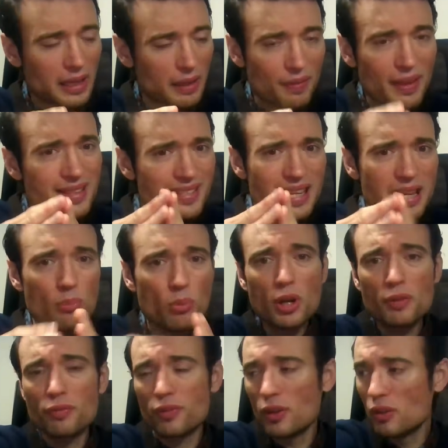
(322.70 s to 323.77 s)
if that same
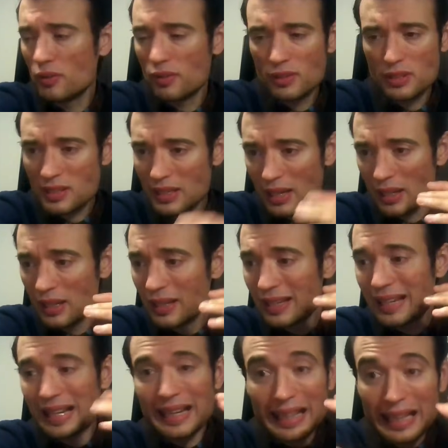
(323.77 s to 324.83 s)
workflow, just say
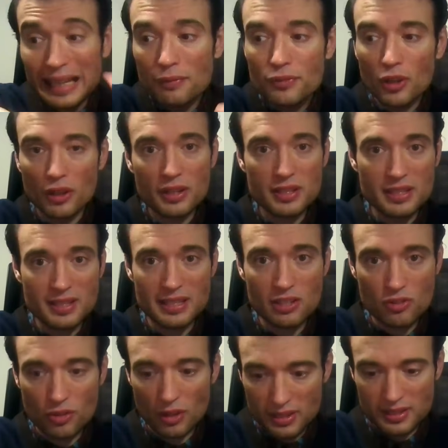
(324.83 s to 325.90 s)
it lived on a
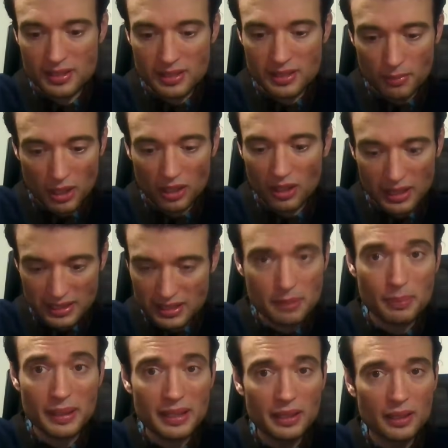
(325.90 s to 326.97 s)
decentralized system like
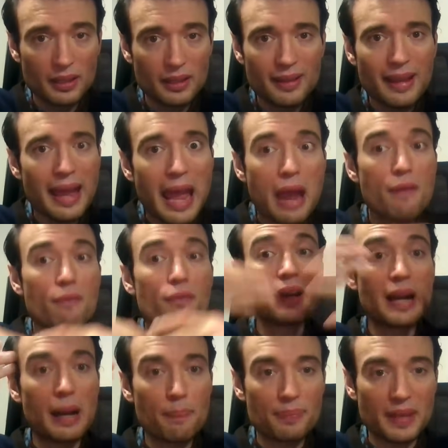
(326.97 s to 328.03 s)
ICP,
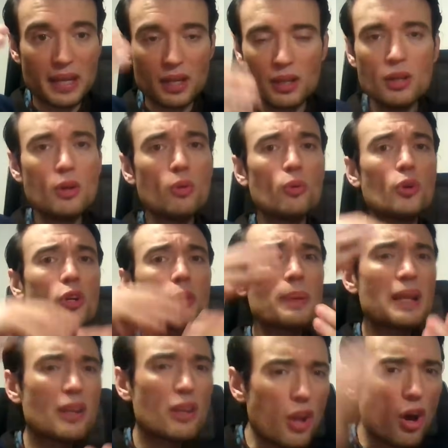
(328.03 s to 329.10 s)
every update would
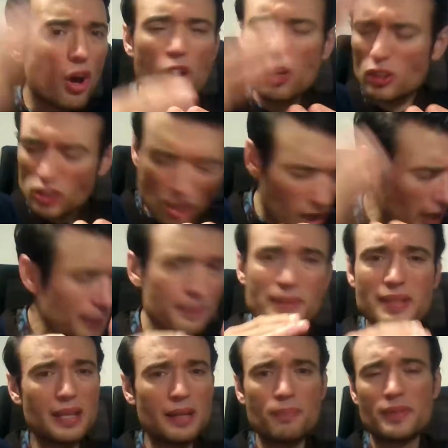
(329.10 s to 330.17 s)
have been logged,
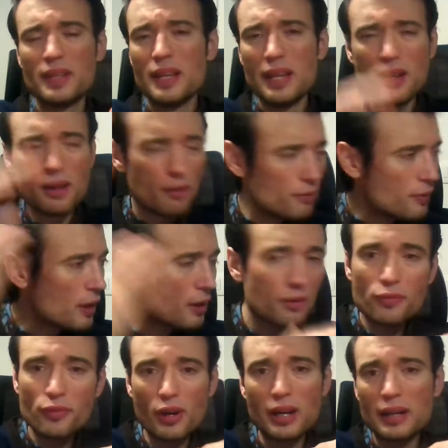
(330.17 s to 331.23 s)
timestamped,
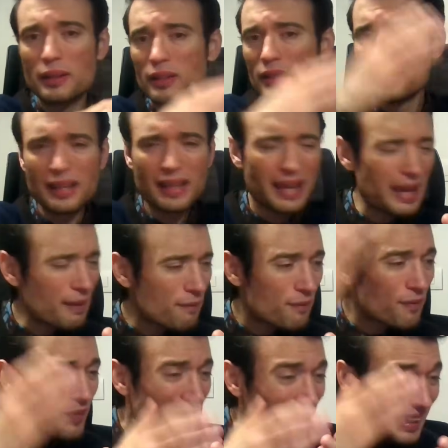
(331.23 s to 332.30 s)
verified,
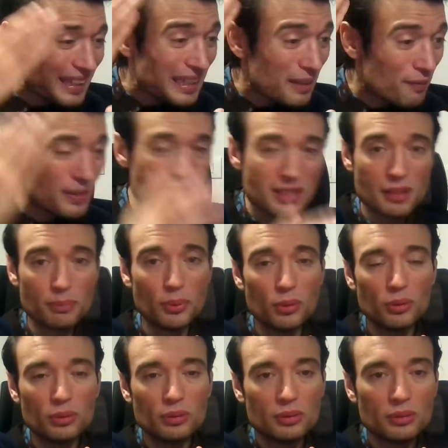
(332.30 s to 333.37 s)
and clearly
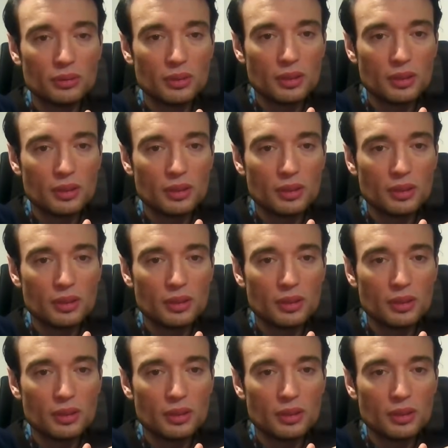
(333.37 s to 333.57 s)
visible.